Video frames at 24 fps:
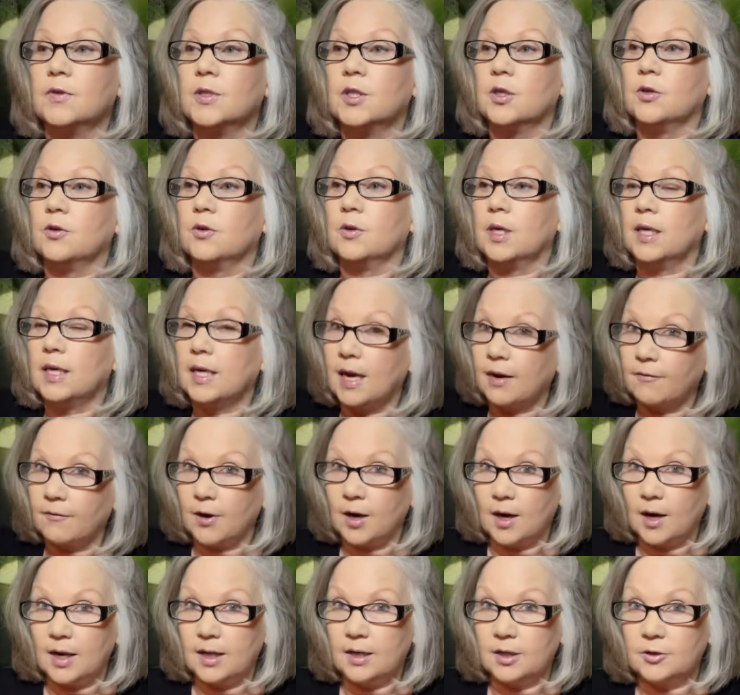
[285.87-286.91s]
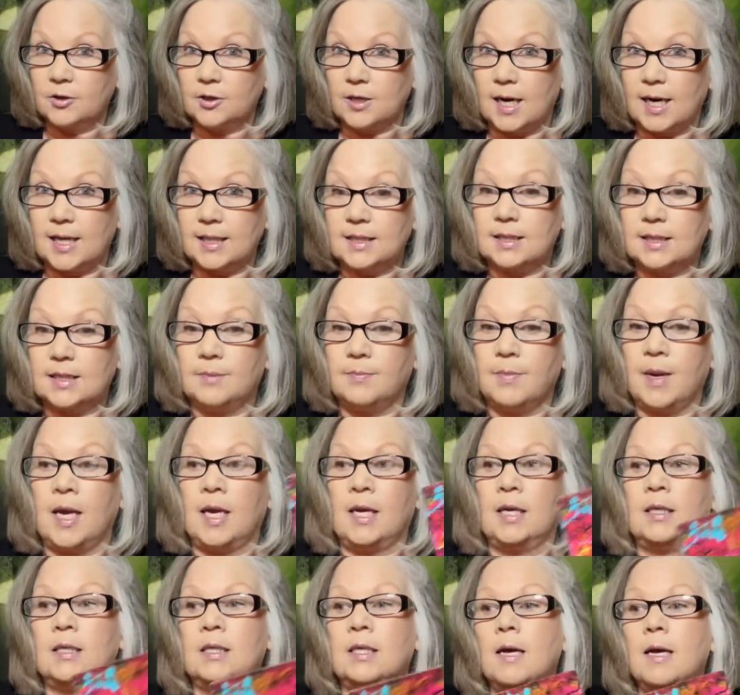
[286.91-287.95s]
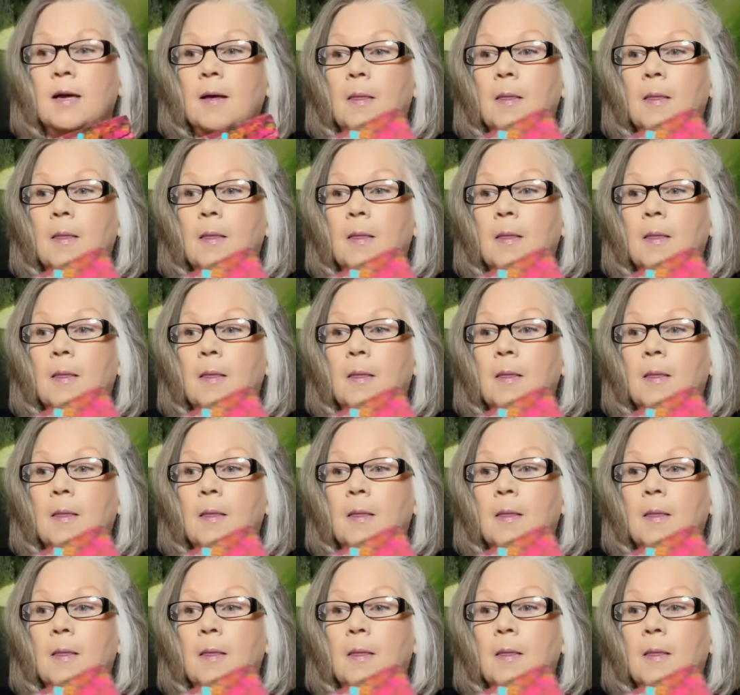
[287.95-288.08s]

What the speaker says: So never underestimate